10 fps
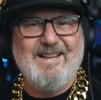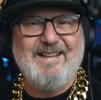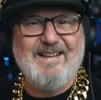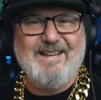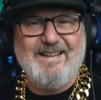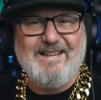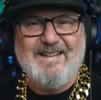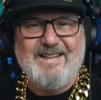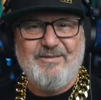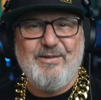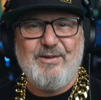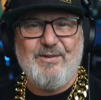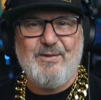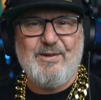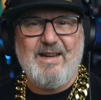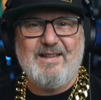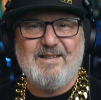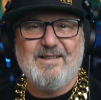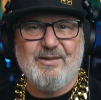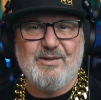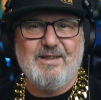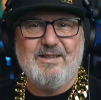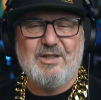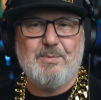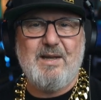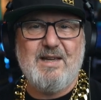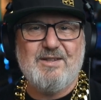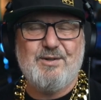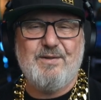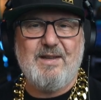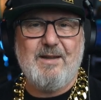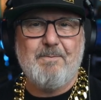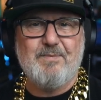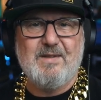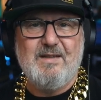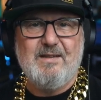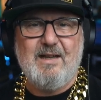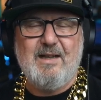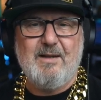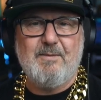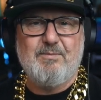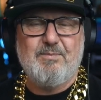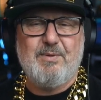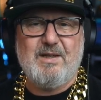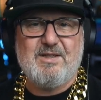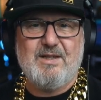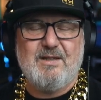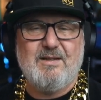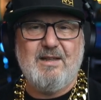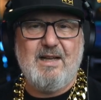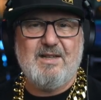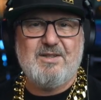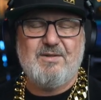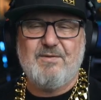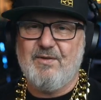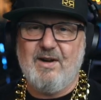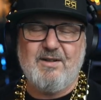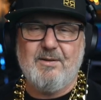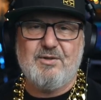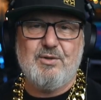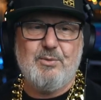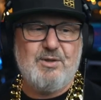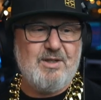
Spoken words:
A very, very elegant looking display. It's sort of like a plastic glass front. I'm not sure which it